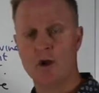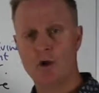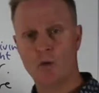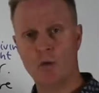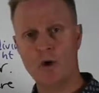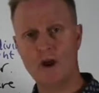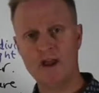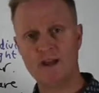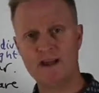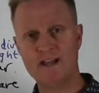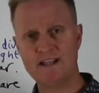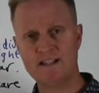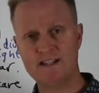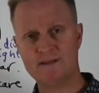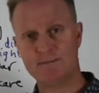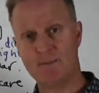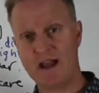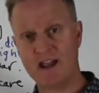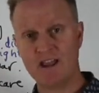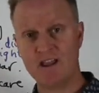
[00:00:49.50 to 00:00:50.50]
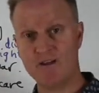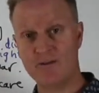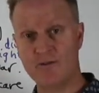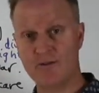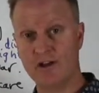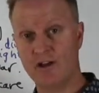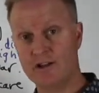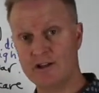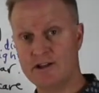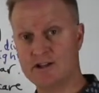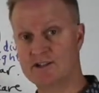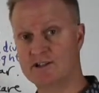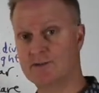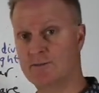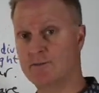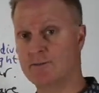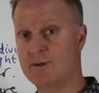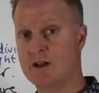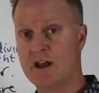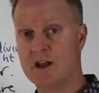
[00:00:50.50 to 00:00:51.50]
when his
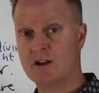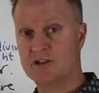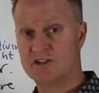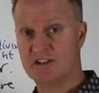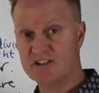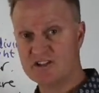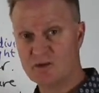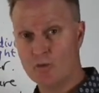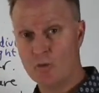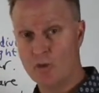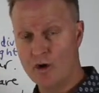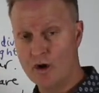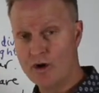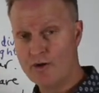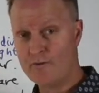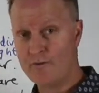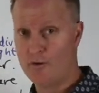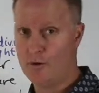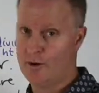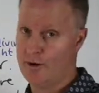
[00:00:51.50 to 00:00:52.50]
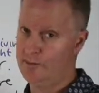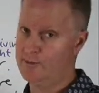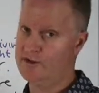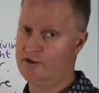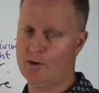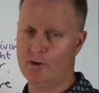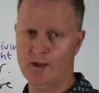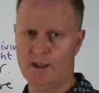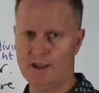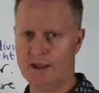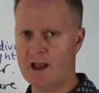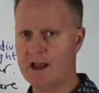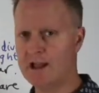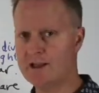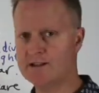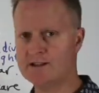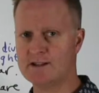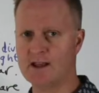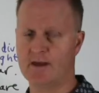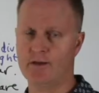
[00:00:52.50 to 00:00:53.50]
Machiavellianism doesn't work for him, so he
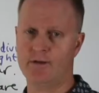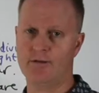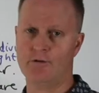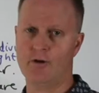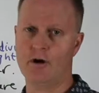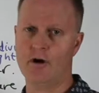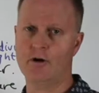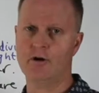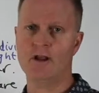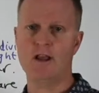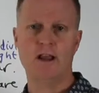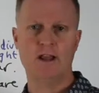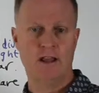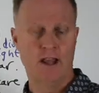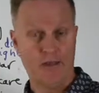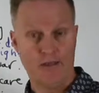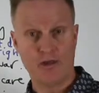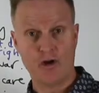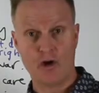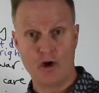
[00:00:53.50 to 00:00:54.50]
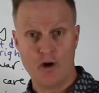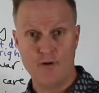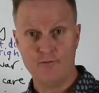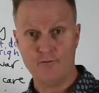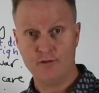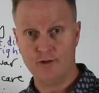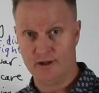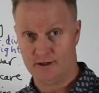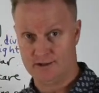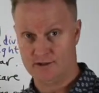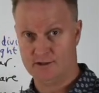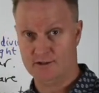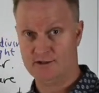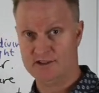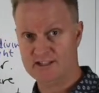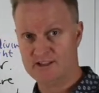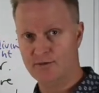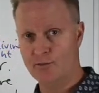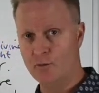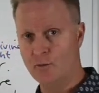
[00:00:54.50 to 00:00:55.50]
gains that throne, yet the conflict, the
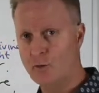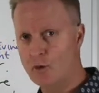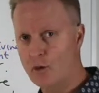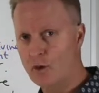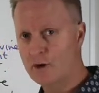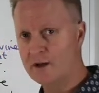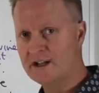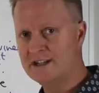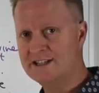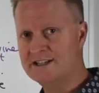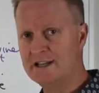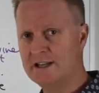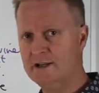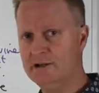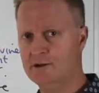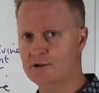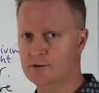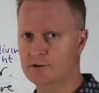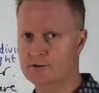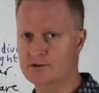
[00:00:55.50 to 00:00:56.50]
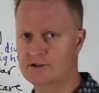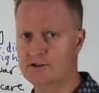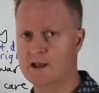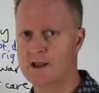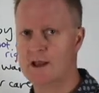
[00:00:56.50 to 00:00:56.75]
civil war continues,